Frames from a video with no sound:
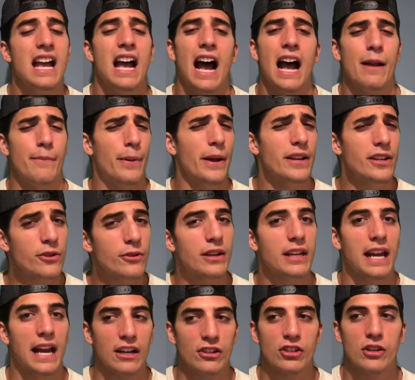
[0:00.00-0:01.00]
I bet you
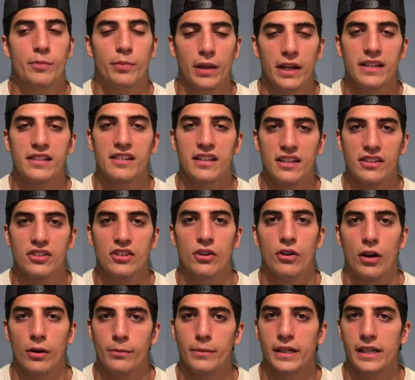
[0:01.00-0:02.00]
can actually play
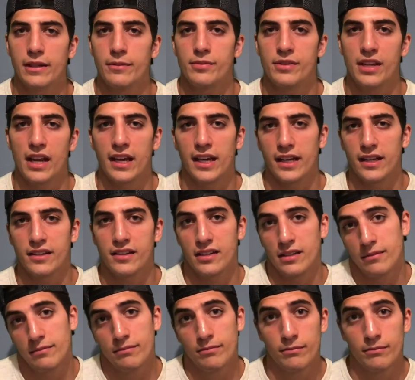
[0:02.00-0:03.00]
CSGO on medium settings.